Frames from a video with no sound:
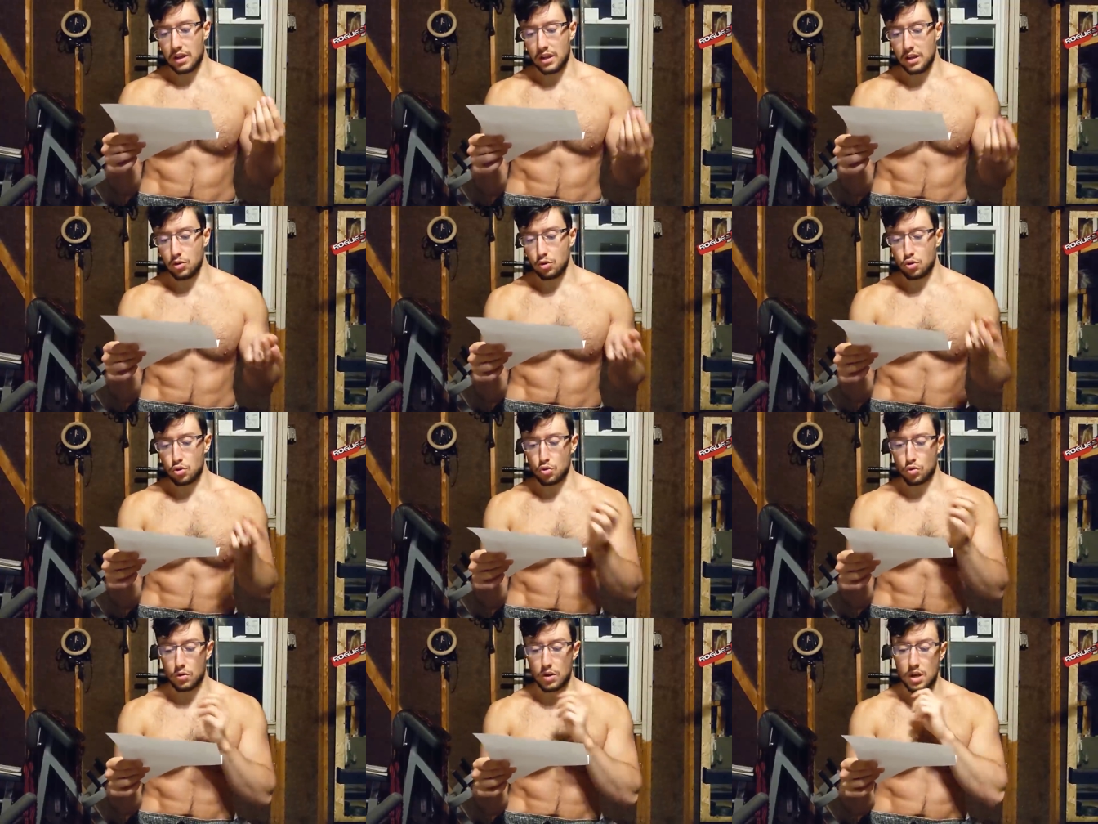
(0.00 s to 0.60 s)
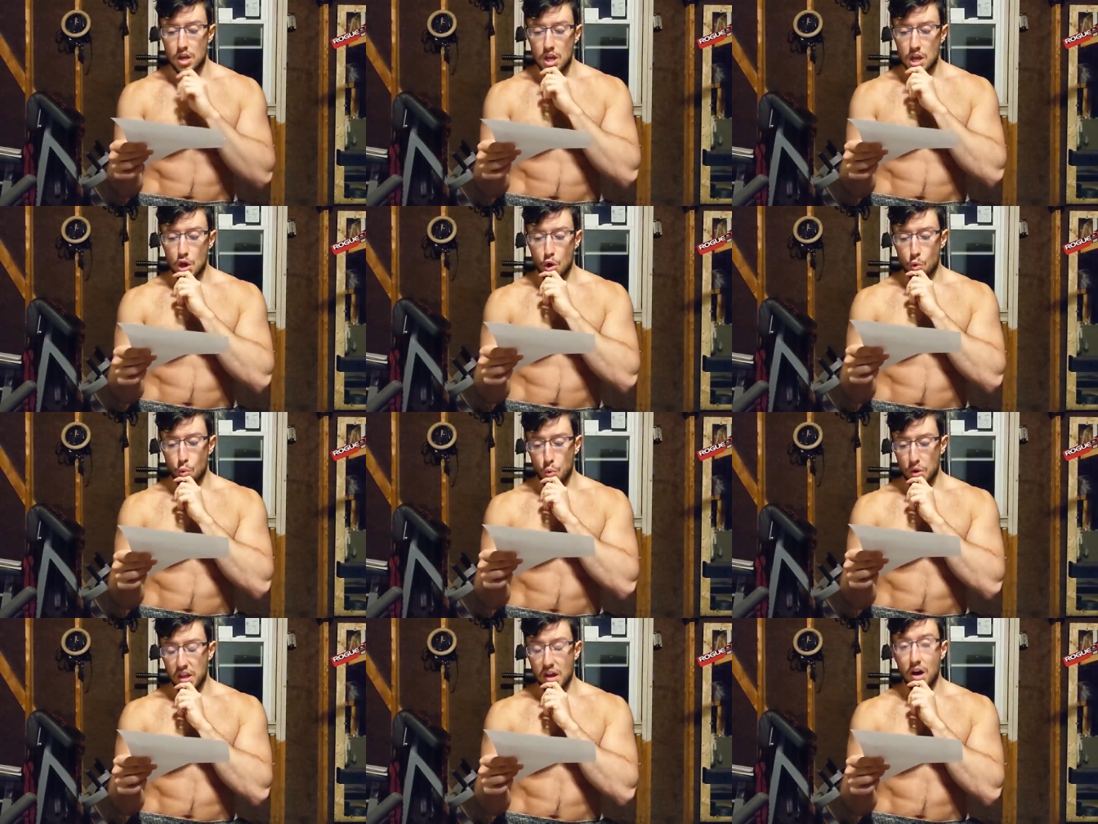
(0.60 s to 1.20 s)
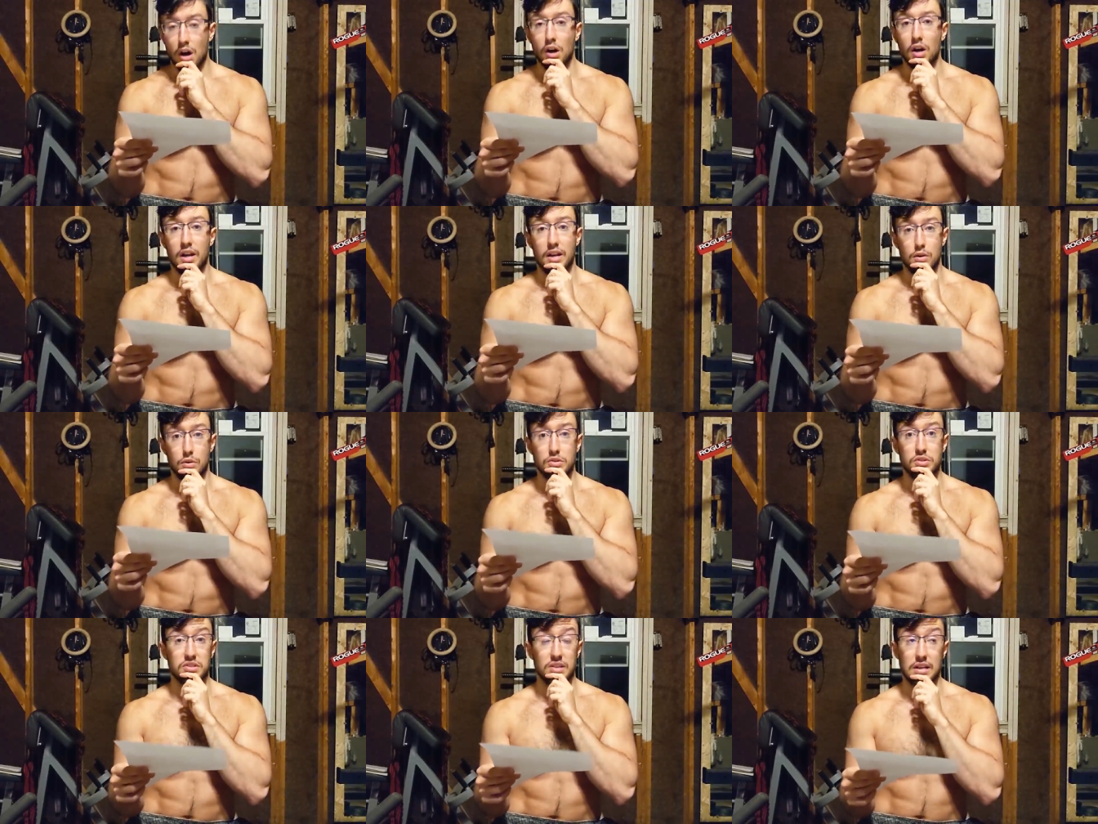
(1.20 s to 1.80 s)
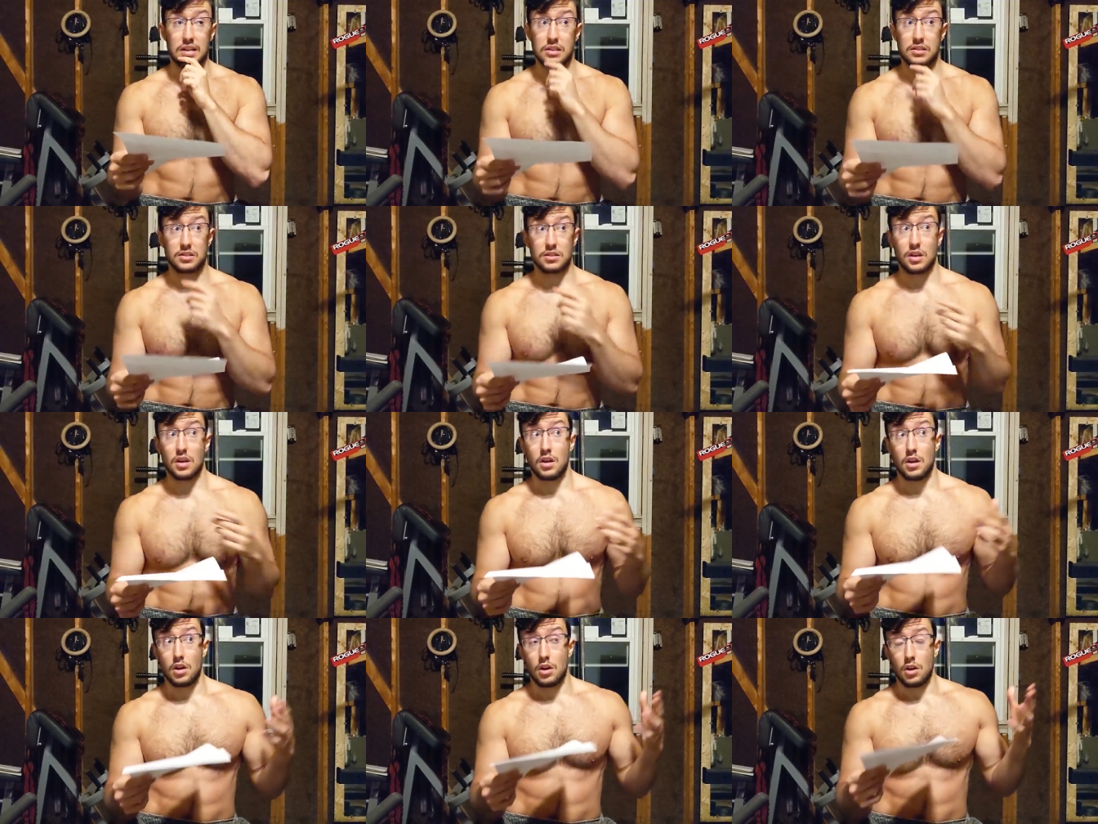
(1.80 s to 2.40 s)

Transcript: into. We are, in a sense,